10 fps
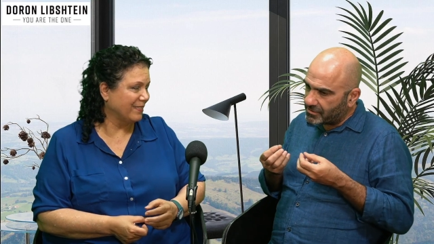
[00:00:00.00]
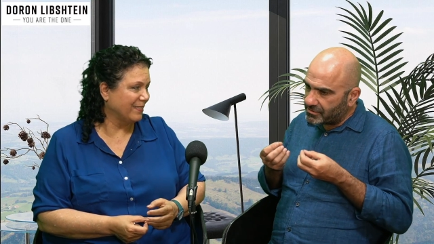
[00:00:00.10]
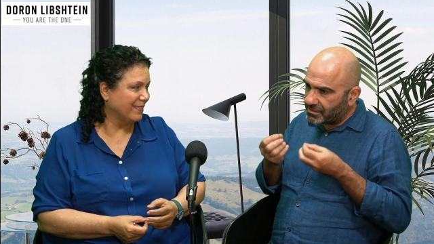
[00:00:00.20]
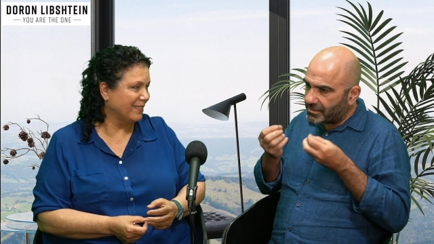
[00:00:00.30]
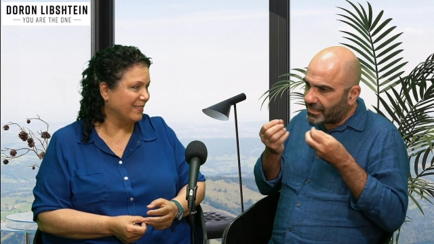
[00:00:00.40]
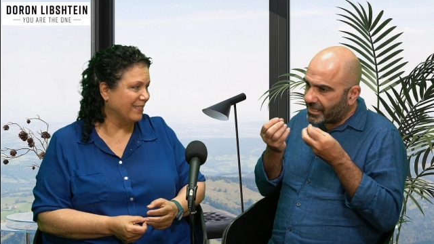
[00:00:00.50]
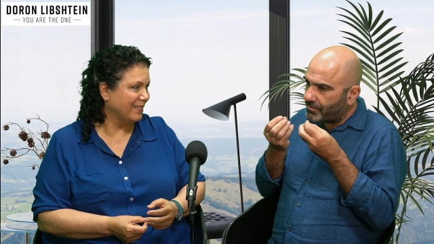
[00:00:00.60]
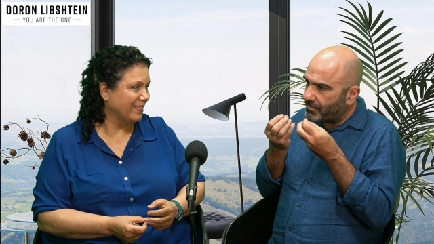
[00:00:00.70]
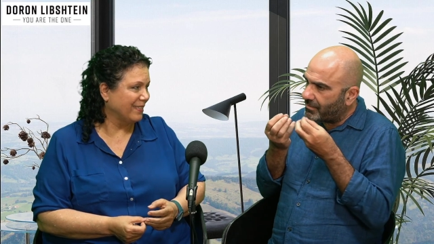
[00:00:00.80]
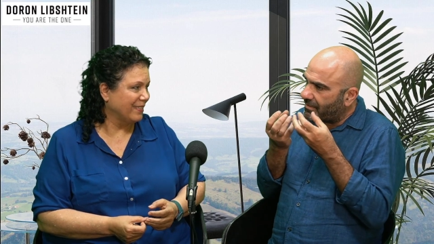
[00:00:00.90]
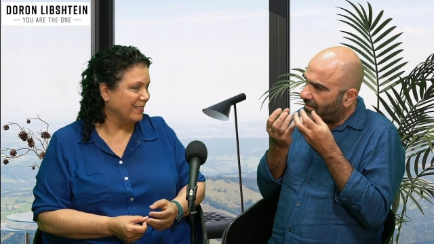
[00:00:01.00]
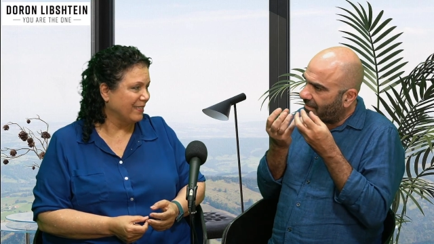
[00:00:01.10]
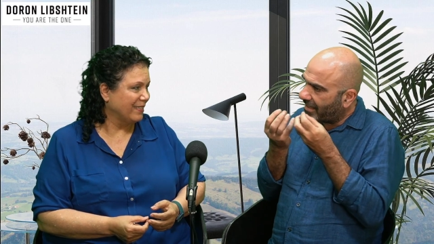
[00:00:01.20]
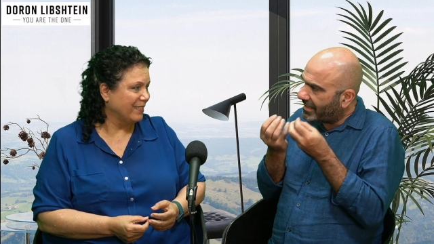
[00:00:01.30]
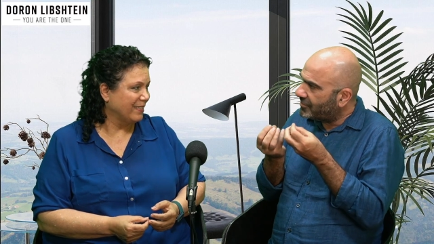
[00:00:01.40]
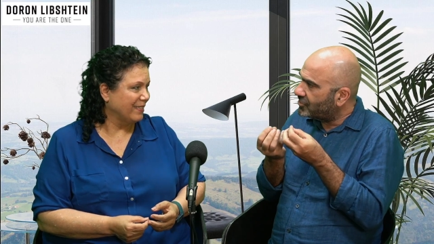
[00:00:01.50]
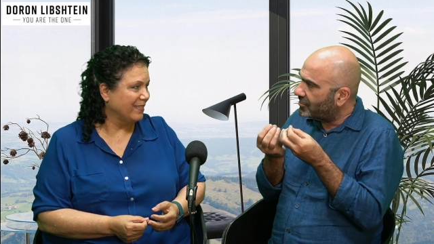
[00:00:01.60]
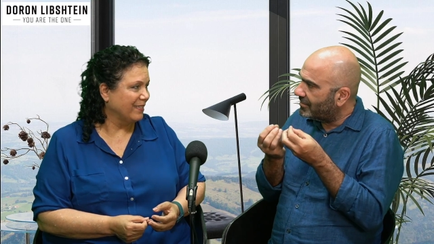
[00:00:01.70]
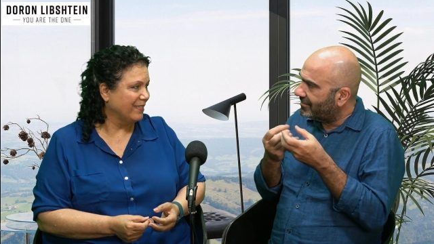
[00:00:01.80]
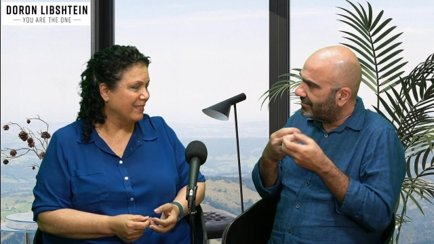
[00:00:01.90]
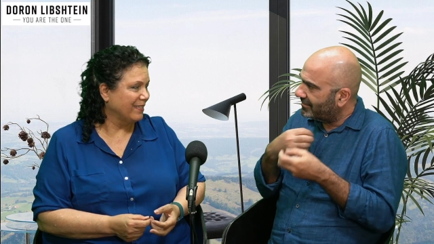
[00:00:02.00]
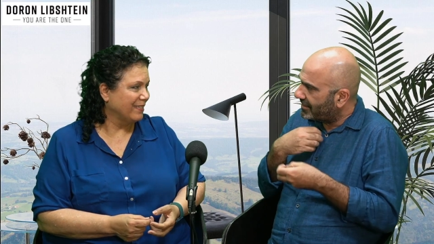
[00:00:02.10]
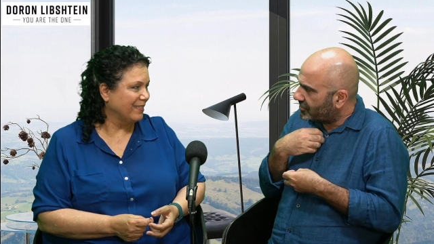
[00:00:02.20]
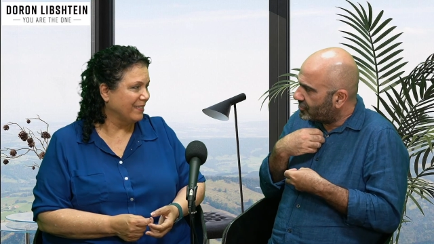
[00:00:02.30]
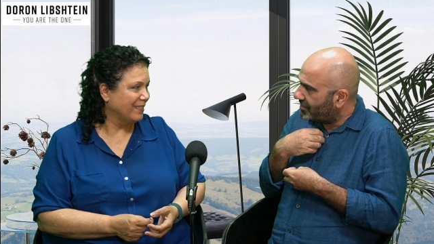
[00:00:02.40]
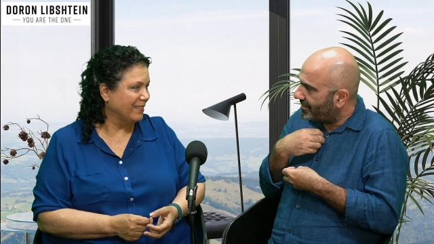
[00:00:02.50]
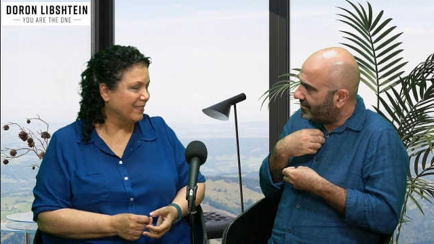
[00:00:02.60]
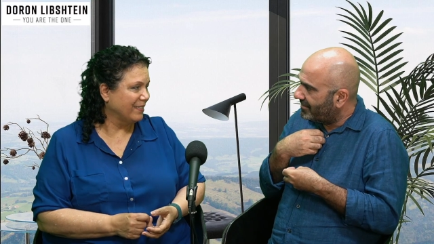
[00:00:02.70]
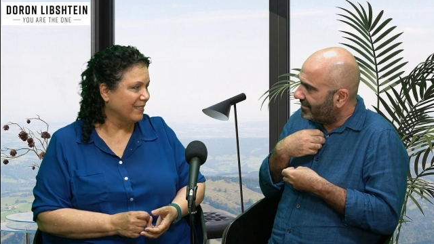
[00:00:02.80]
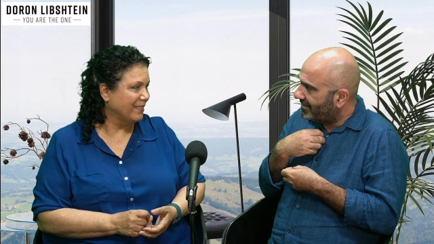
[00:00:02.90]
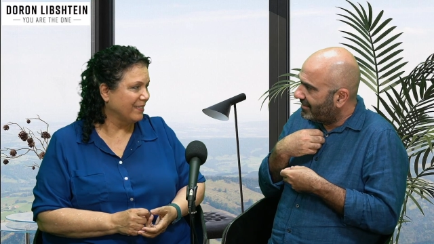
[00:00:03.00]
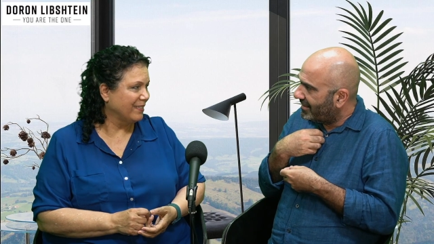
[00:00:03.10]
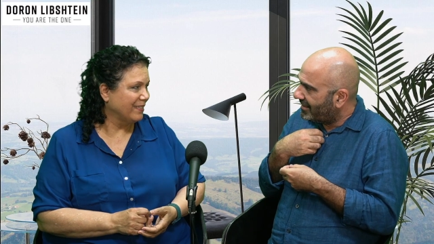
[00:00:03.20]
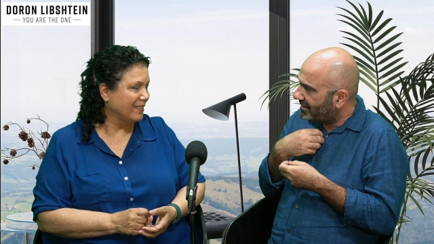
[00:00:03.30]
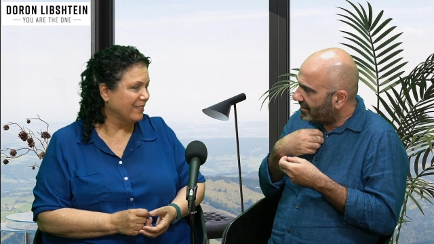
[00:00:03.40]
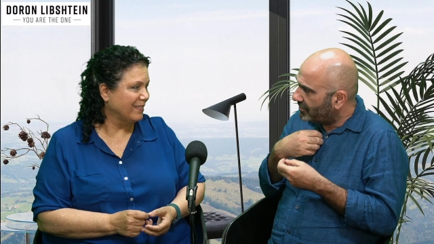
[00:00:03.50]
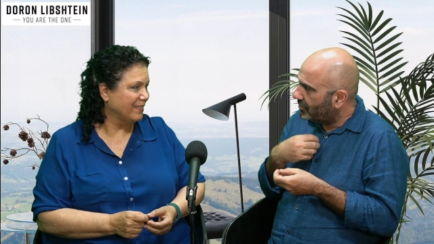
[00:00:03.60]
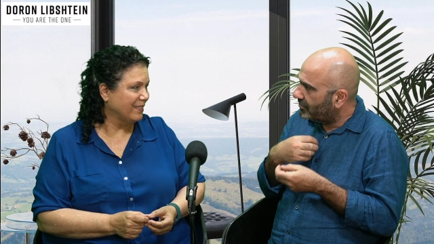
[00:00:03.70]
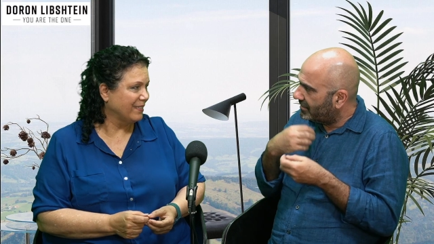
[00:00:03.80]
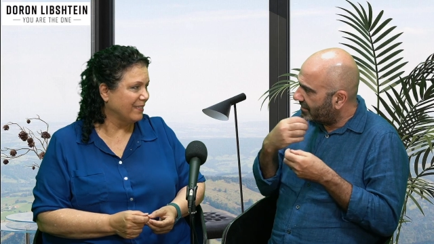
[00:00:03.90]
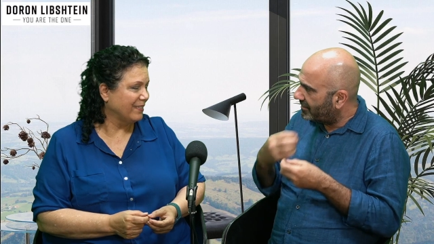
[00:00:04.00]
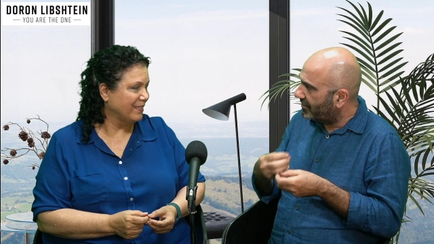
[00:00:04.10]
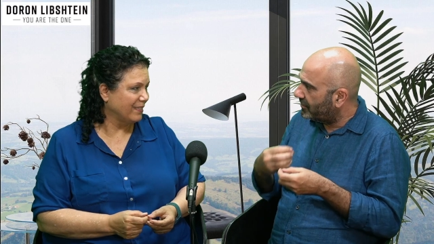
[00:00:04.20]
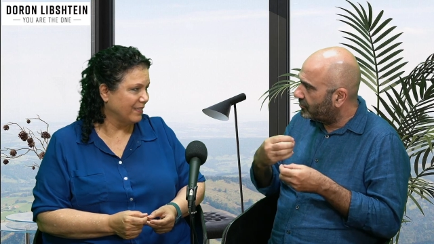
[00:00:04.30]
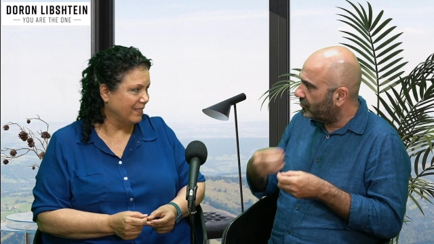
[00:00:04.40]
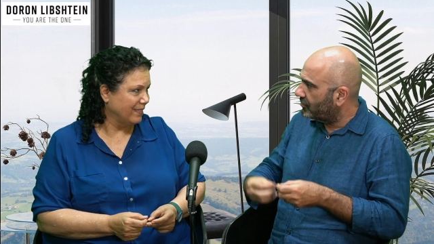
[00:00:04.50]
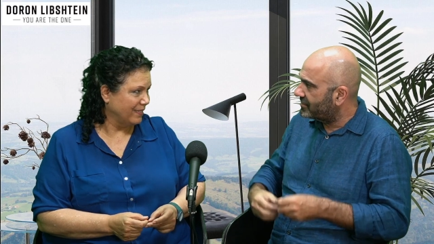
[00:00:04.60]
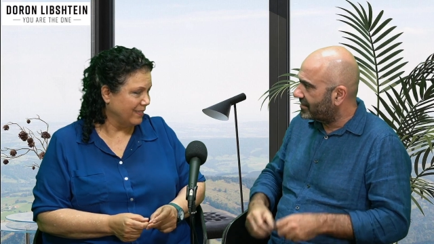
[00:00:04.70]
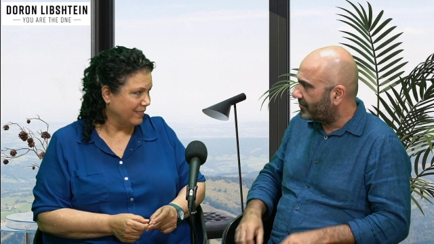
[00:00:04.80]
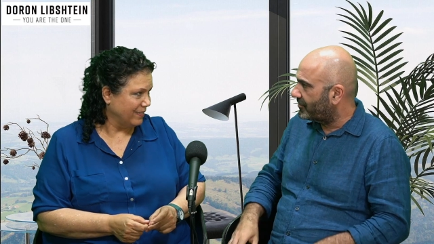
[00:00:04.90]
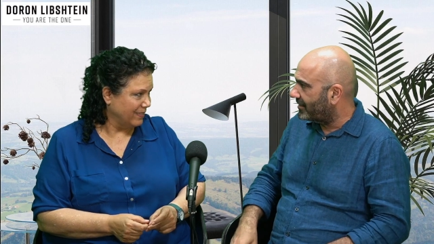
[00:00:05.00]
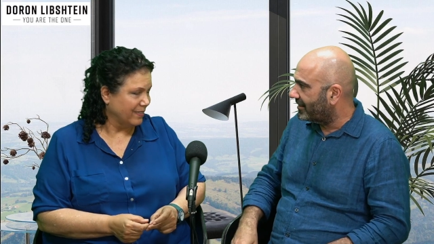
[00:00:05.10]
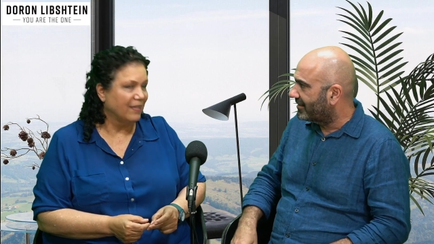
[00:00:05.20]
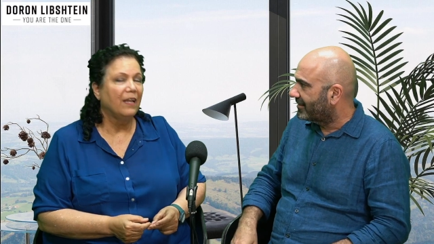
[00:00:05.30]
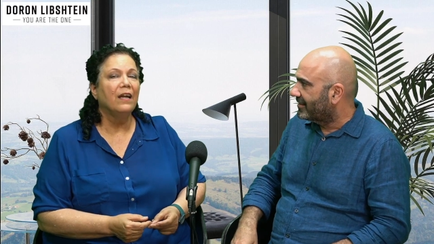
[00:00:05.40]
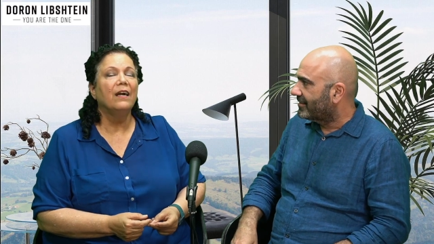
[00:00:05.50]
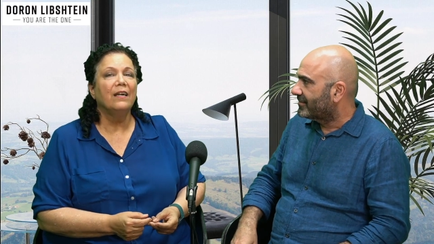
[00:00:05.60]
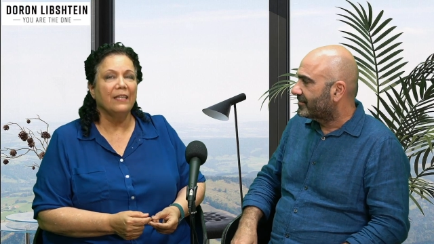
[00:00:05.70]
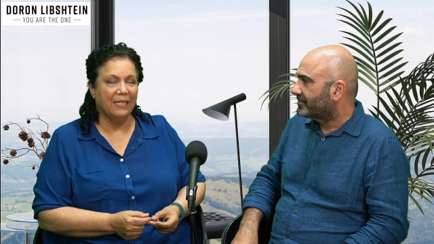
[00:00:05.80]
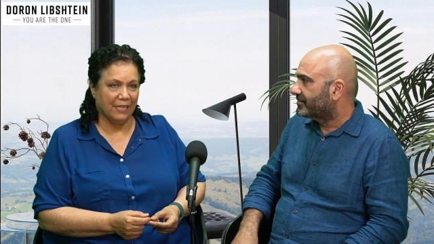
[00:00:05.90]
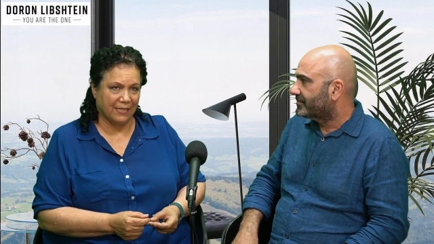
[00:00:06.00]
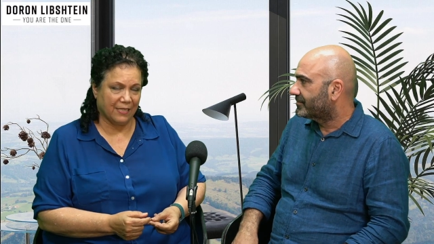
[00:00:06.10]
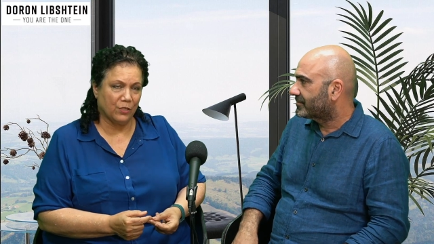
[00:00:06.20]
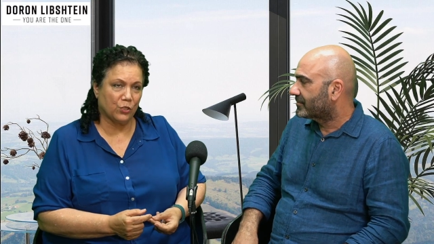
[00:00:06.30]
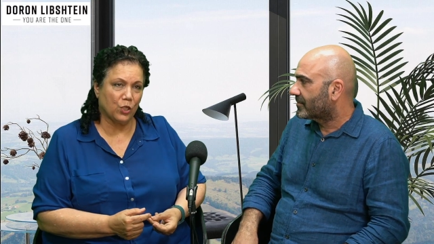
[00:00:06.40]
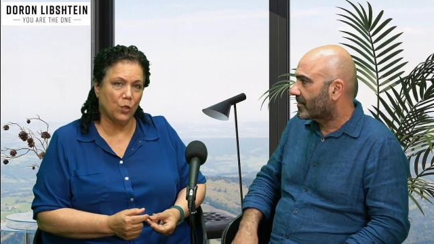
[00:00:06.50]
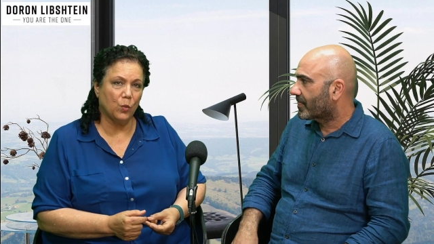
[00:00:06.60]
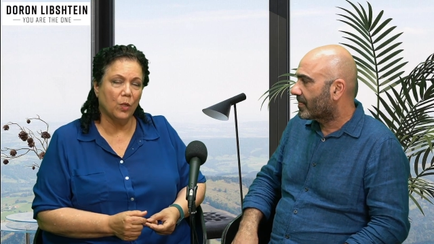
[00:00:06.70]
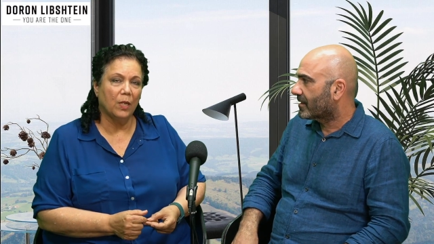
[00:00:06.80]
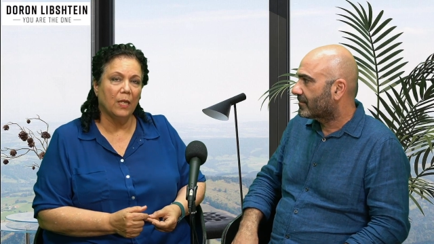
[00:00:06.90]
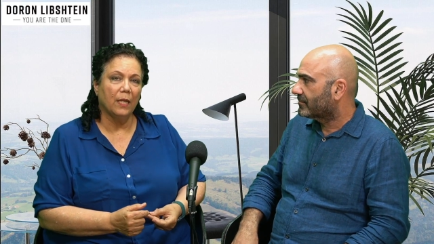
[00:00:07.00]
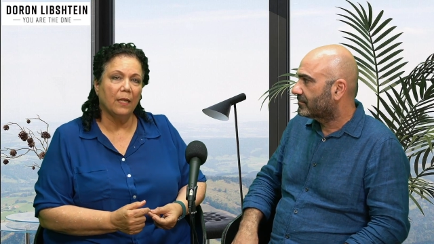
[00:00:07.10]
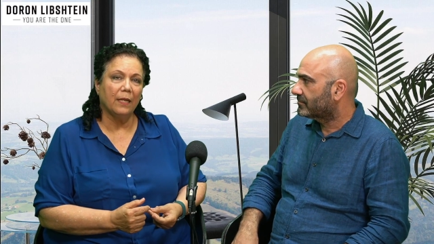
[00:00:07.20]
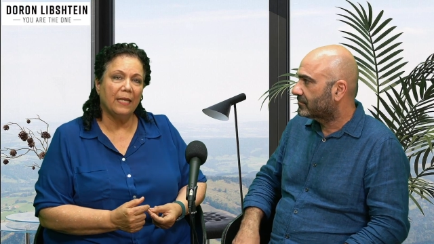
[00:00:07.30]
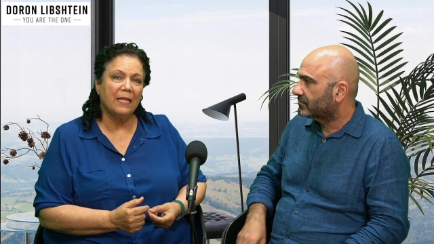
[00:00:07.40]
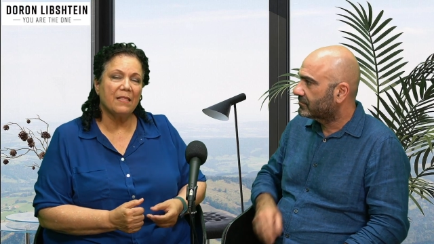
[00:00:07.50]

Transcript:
Speaker 1: the name angel touched them and they know that they're here to do something
Speaker 2: yes so in the